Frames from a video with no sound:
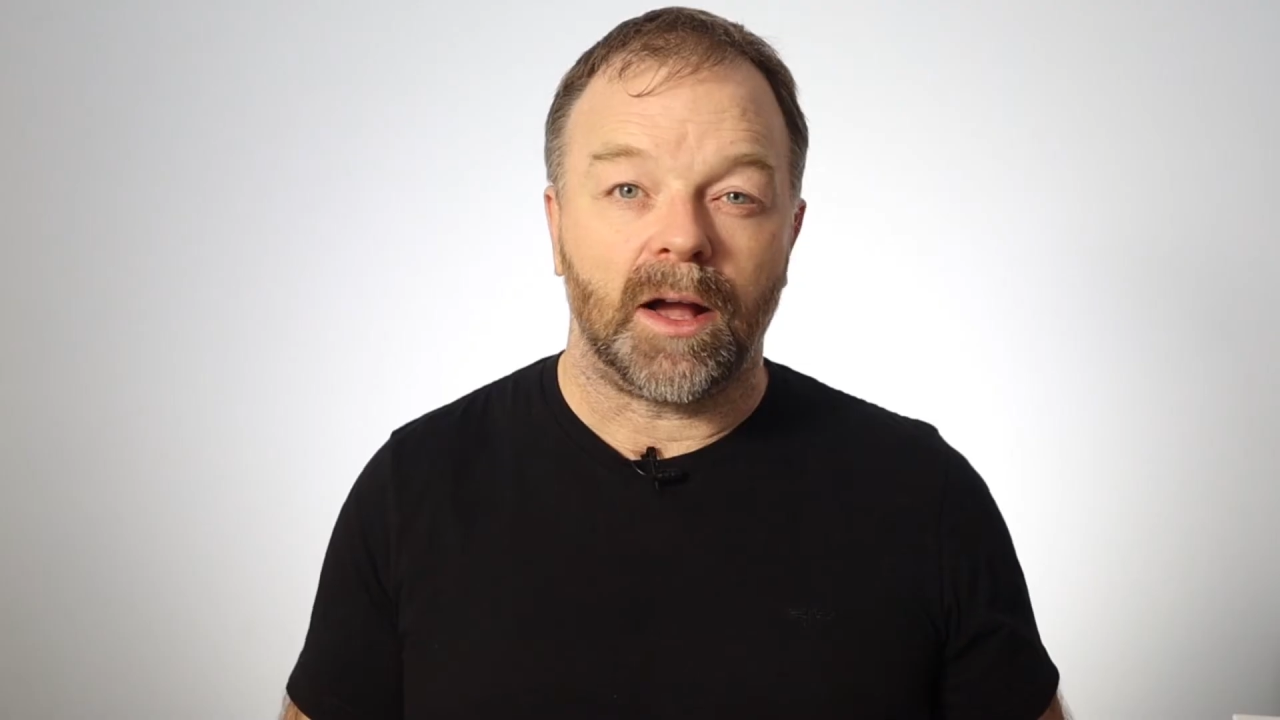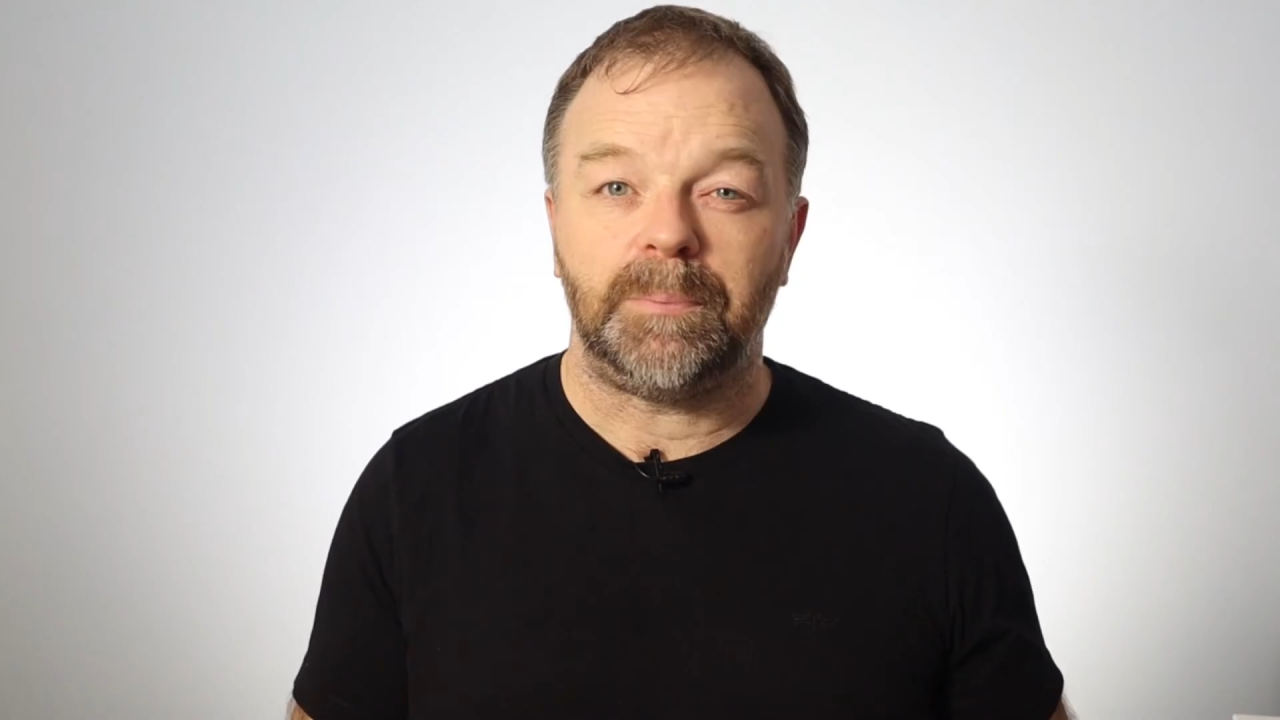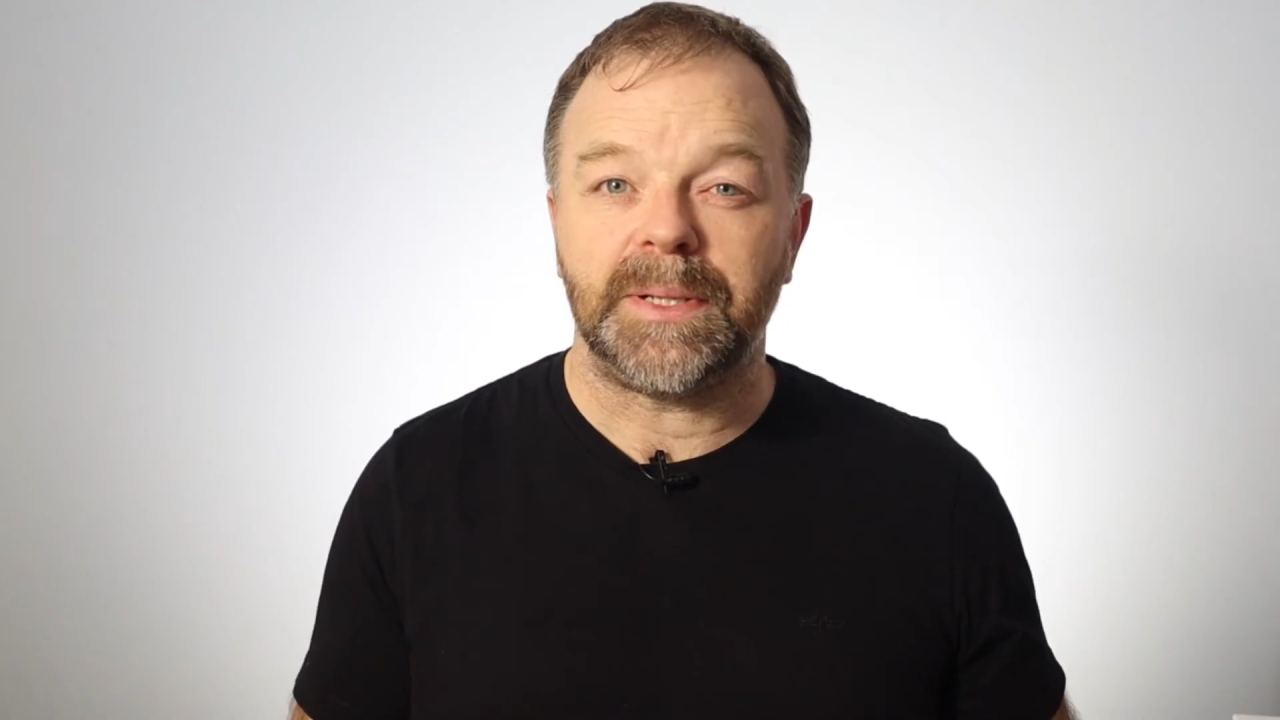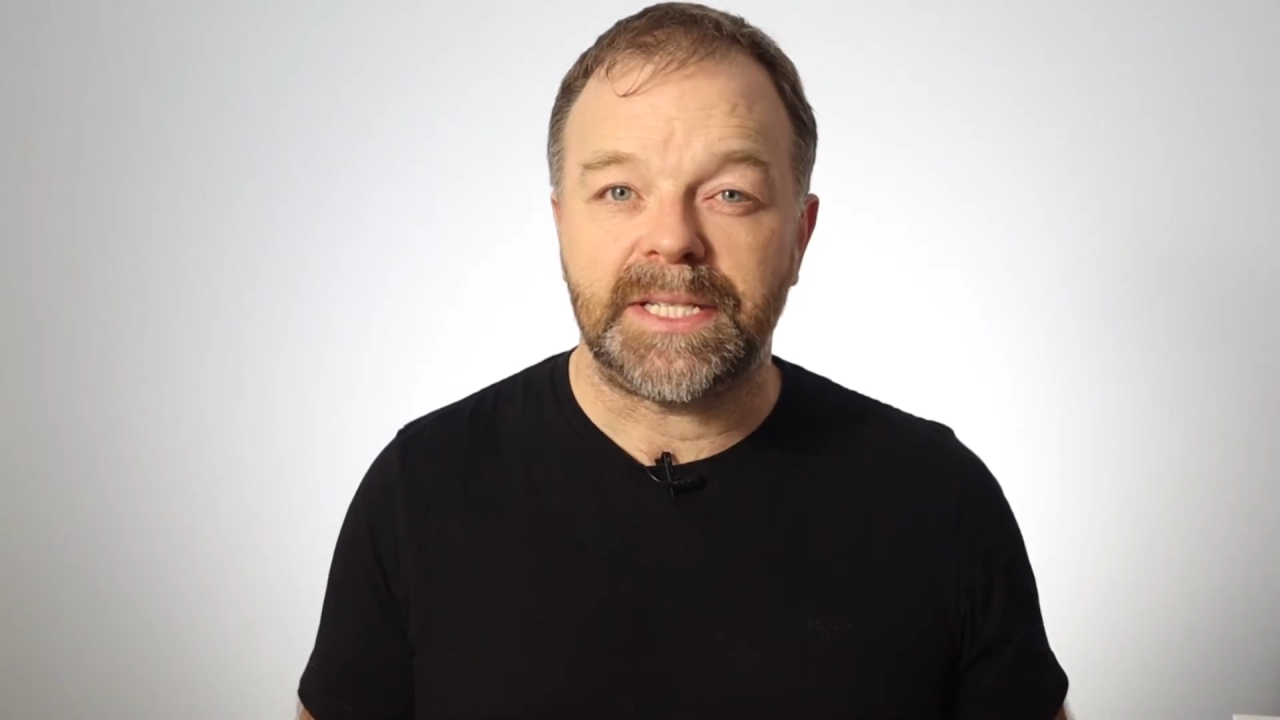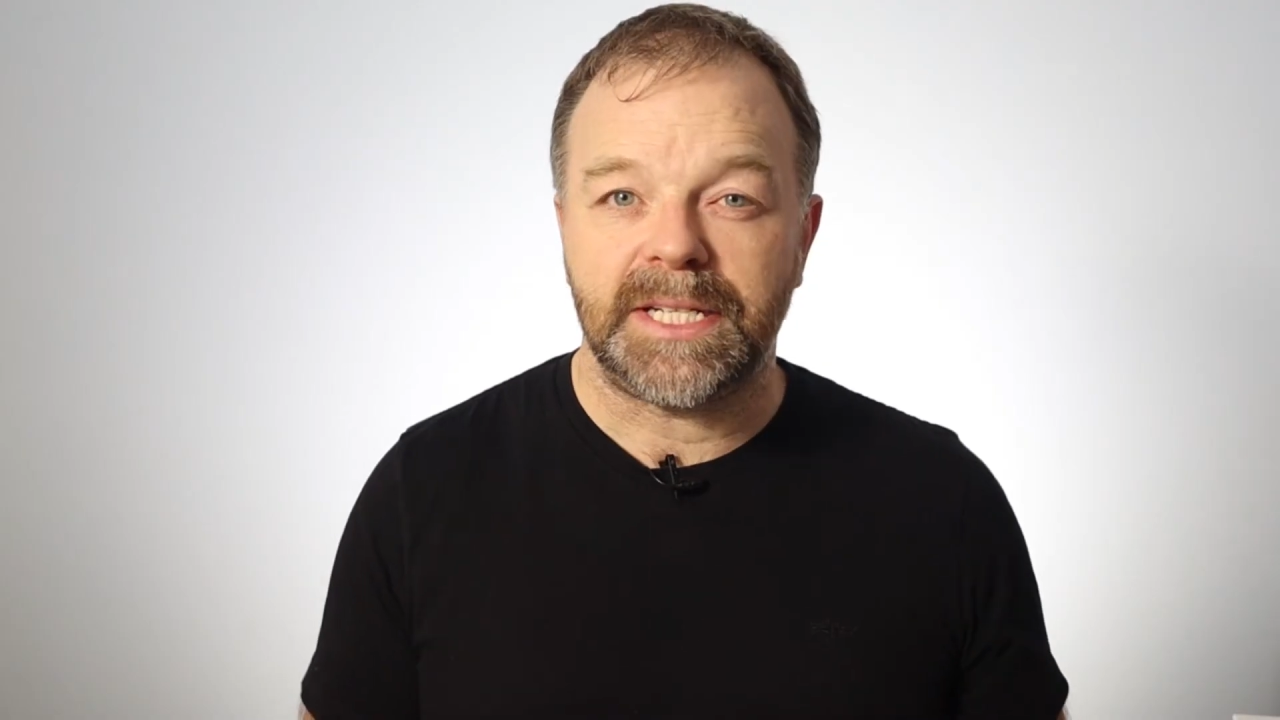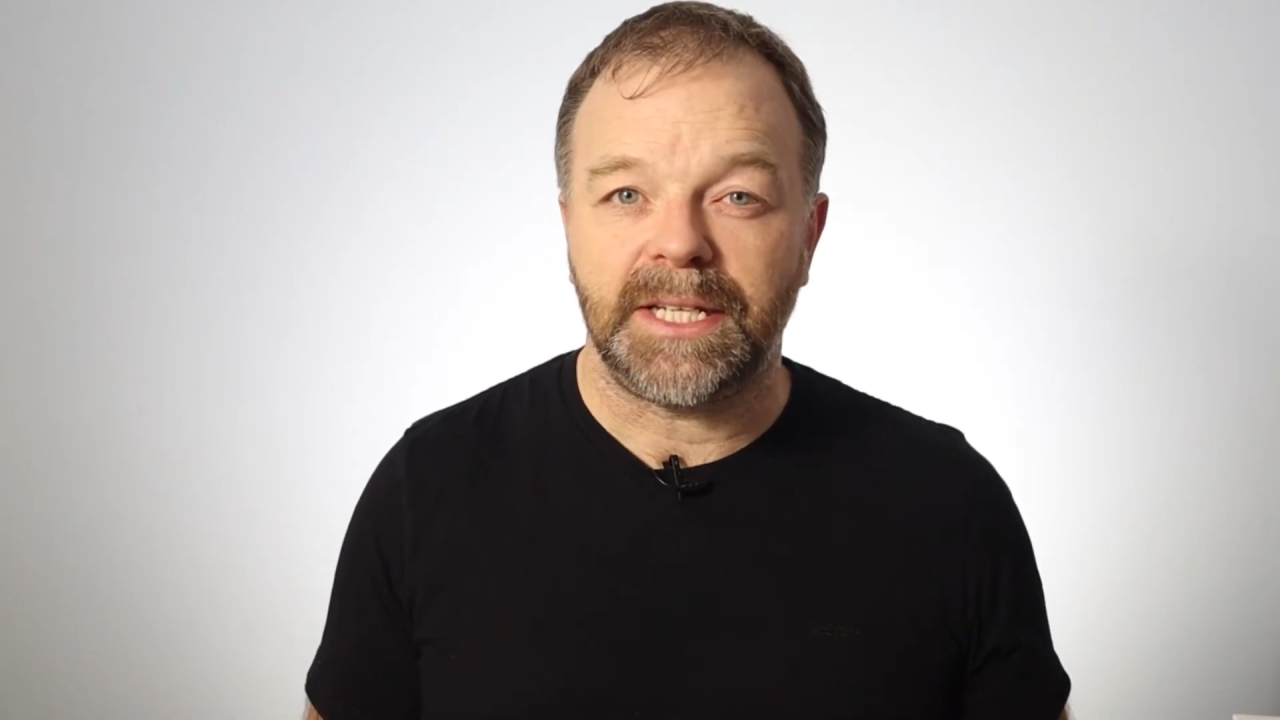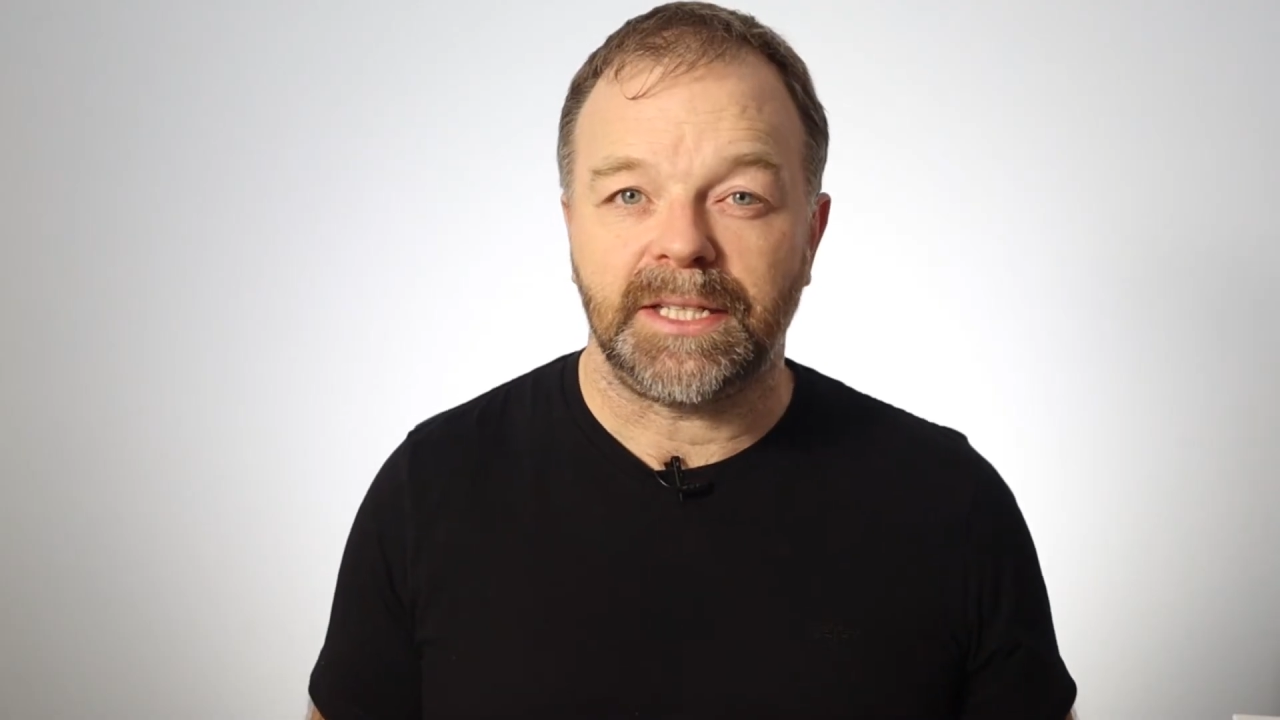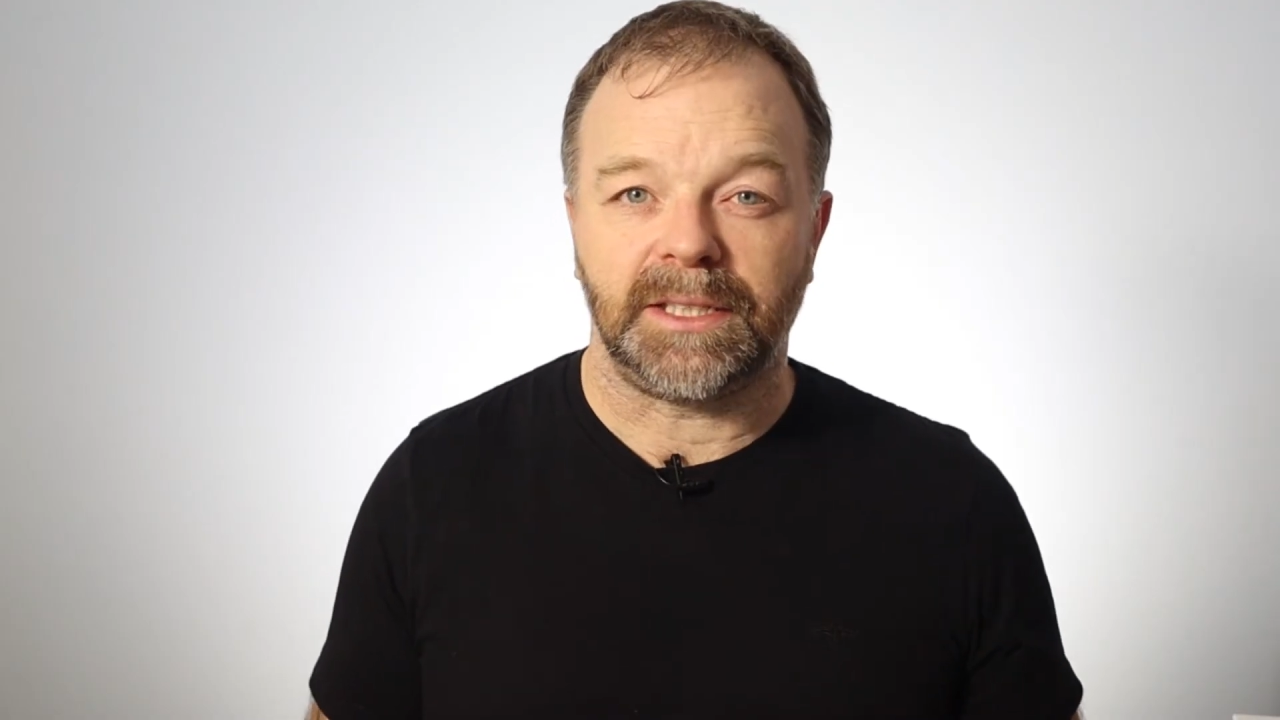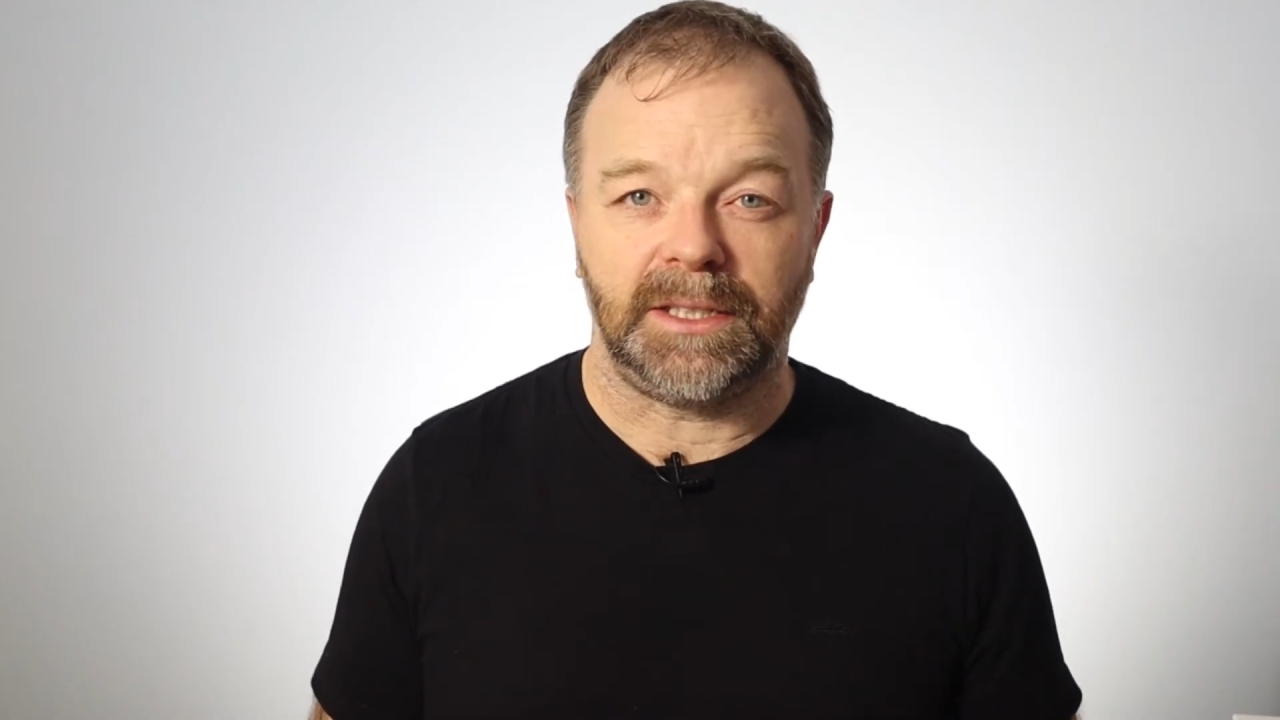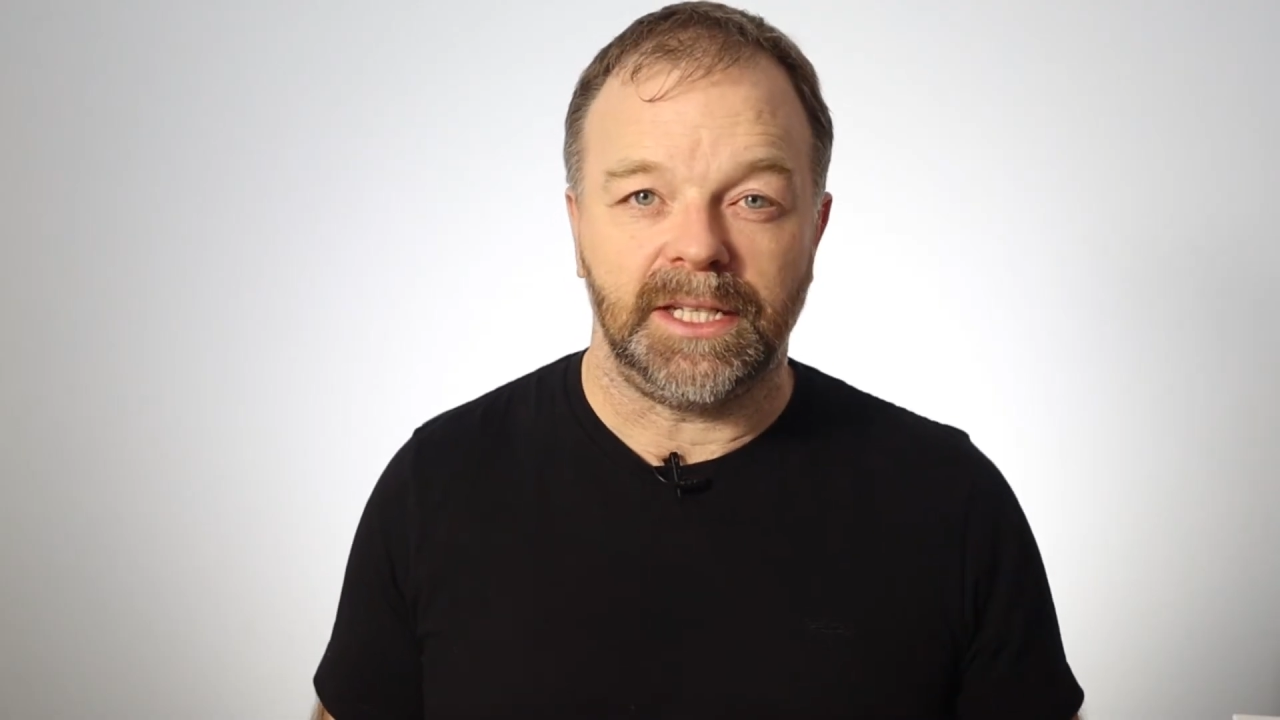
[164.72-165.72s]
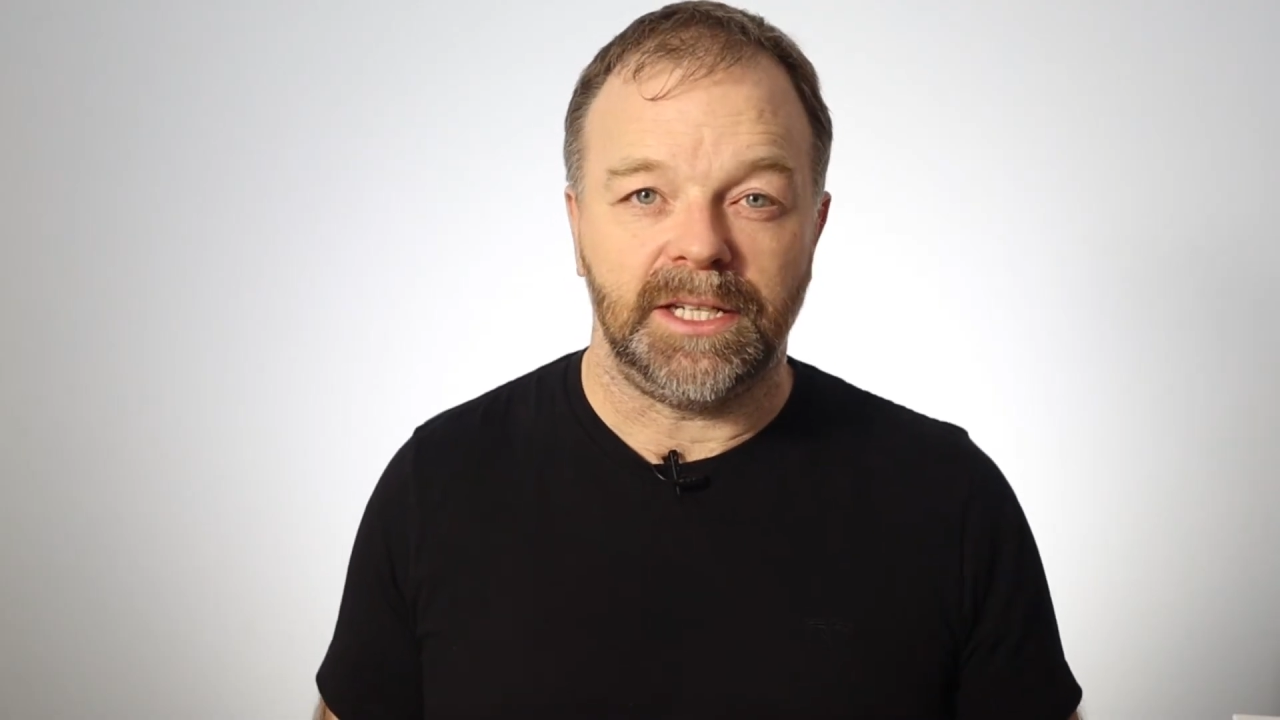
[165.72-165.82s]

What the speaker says: particularly